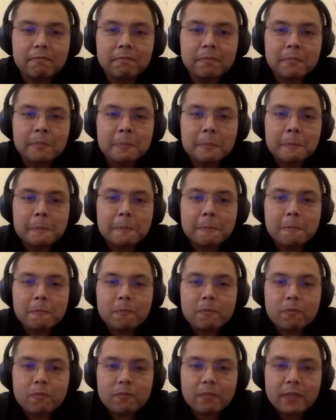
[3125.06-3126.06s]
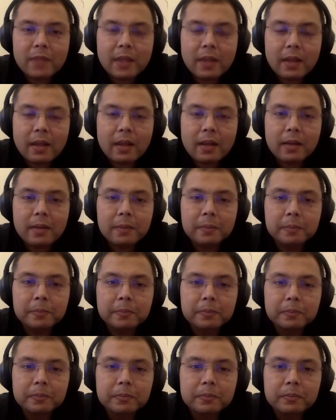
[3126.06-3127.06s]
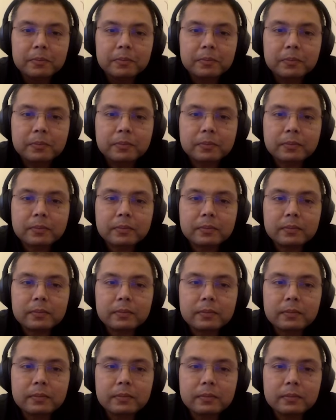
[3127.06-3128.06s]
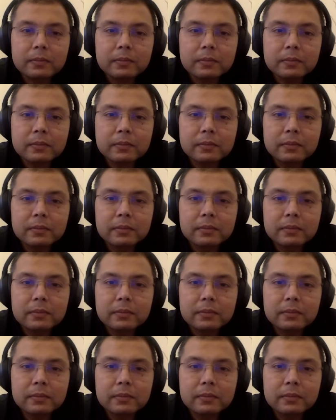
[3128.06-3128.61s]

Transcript: (not speaking)